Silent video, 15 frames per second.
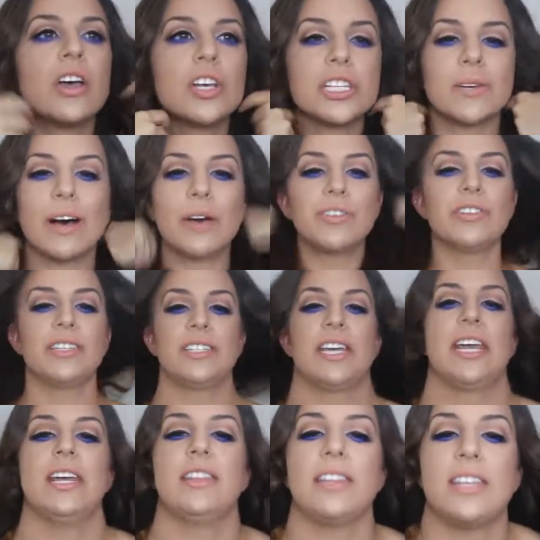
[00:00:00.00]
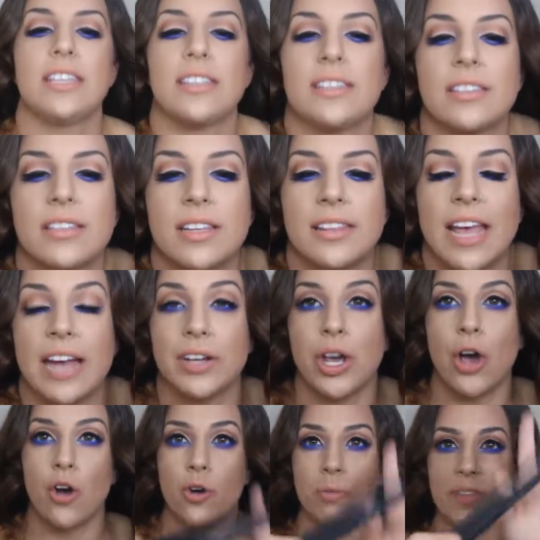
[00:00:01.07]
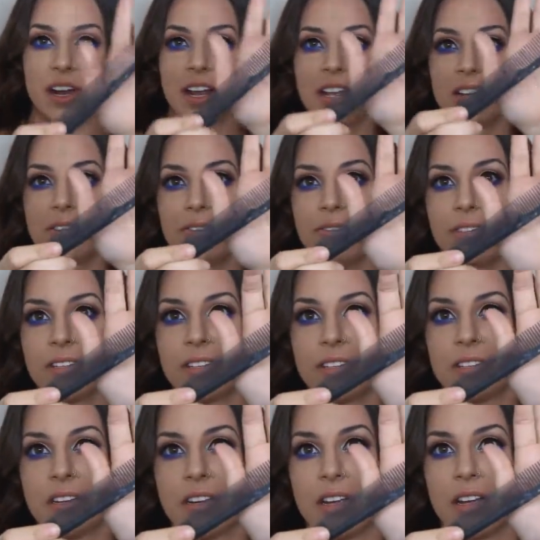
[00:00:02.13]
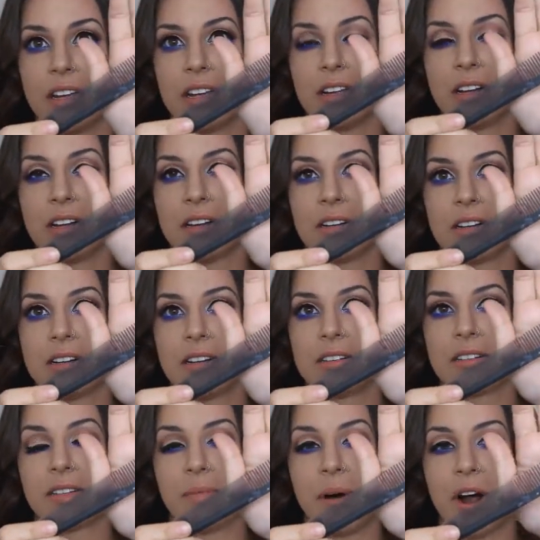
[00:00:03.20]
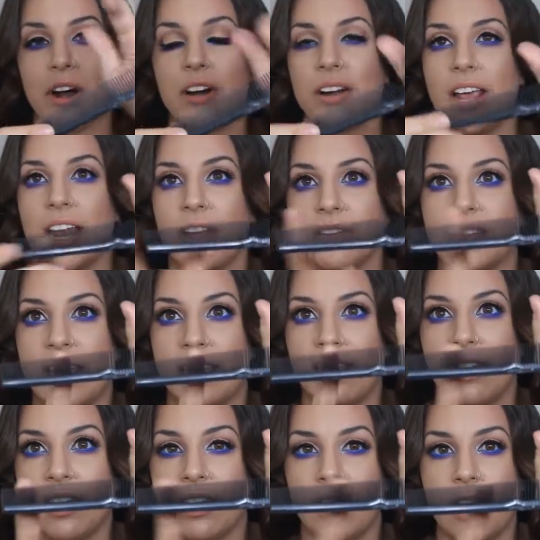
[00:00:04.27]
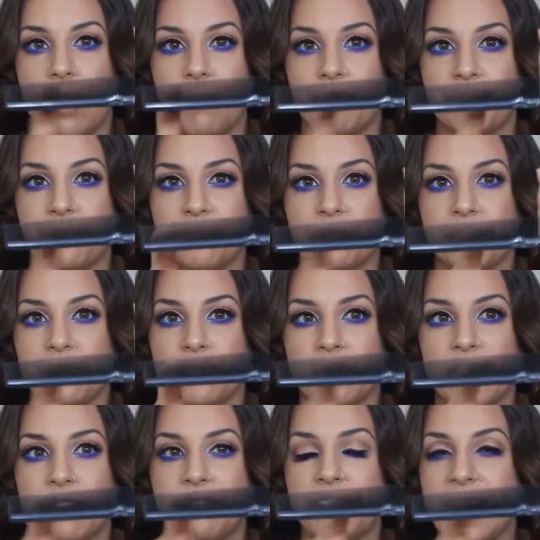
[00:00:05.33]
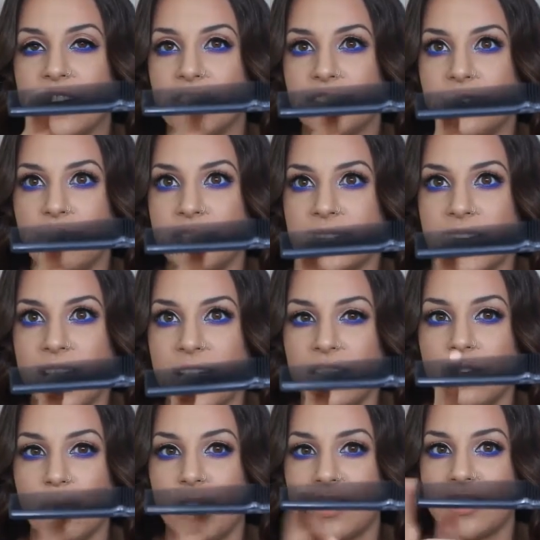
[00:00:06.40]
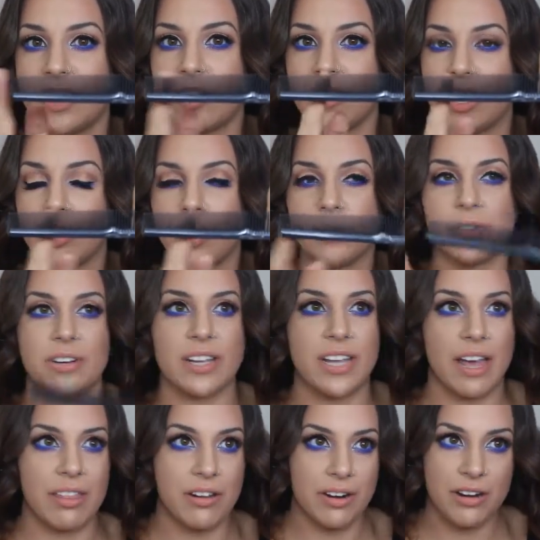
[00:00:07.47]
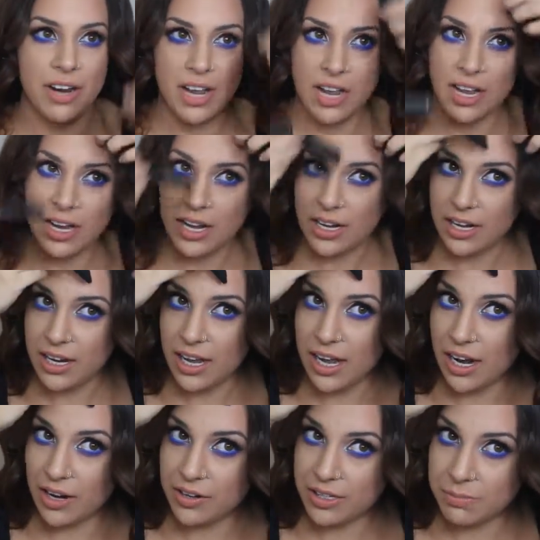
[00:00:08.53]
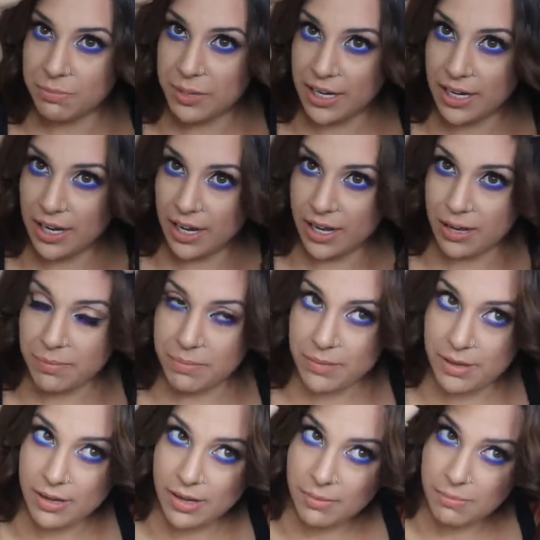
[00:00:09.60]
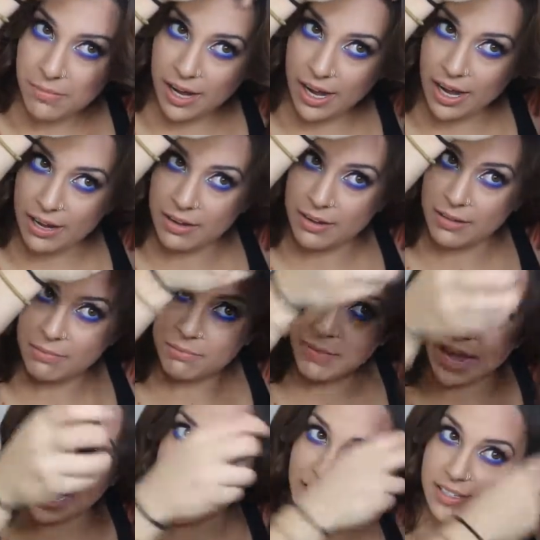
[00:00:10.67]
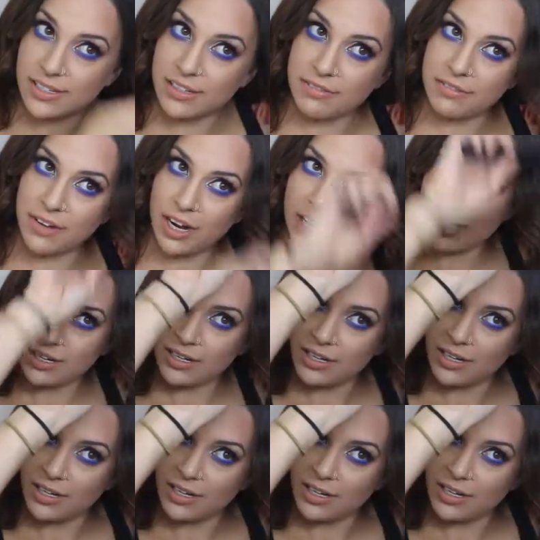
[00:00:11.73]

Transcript: So I'll just take that comb that I used to part, and I'll take the finer tooth side, the ones that are like closer together, and I'll just pick up my bangs in the front